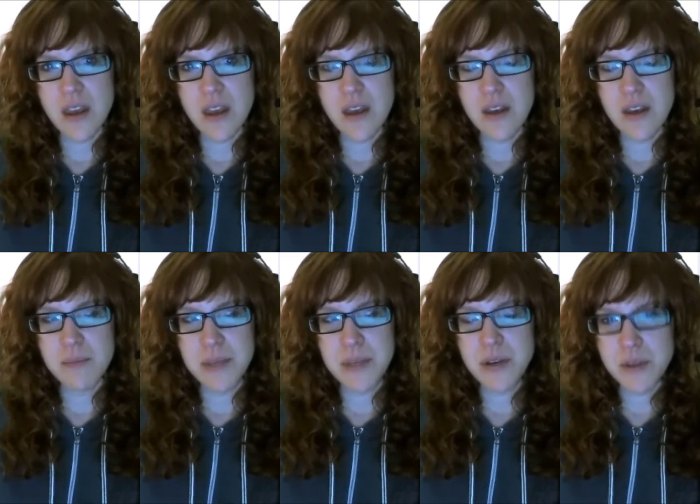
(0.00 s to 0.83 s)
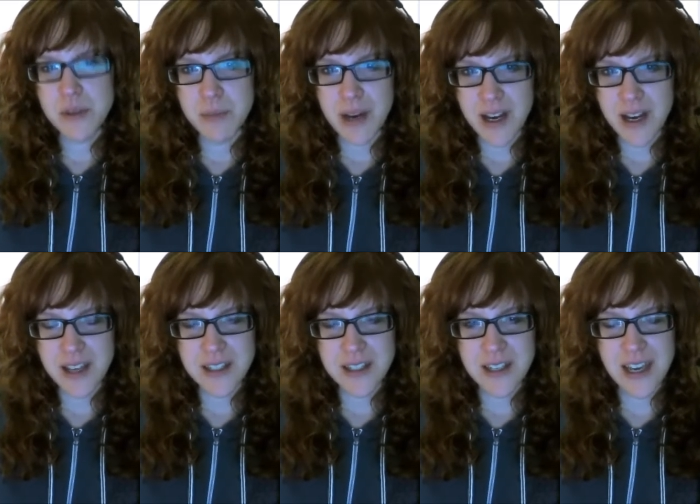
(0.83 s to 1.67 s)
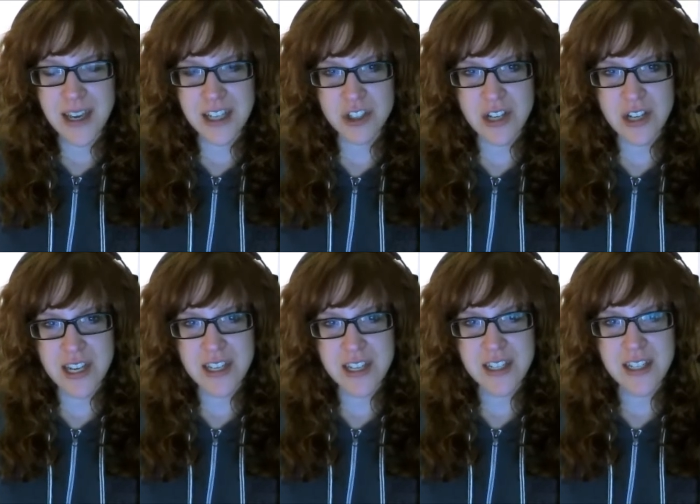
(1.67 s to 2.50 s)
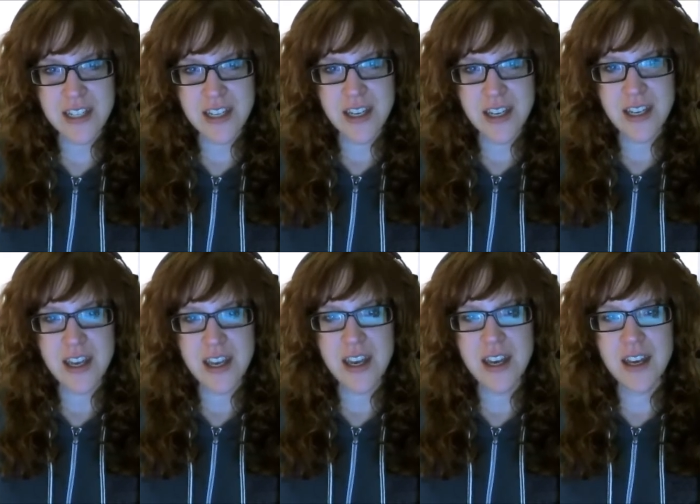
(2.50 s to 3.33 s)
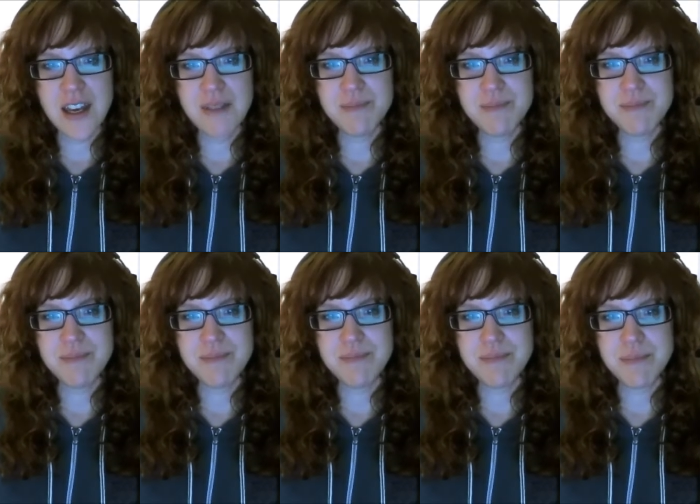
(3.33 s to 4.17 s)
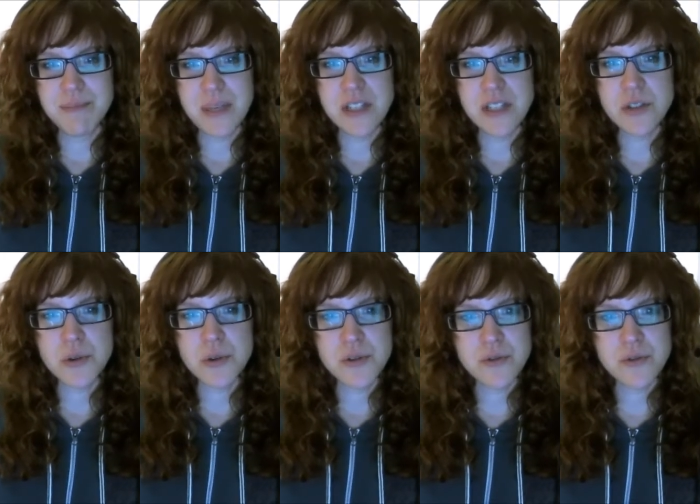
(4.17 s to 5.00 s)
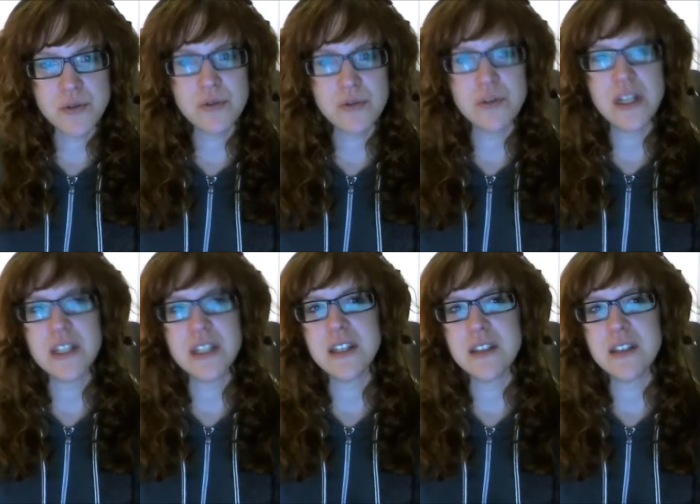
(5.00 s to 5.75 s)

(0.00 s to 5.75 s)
a PewDiePie actually, um, but it's sort of like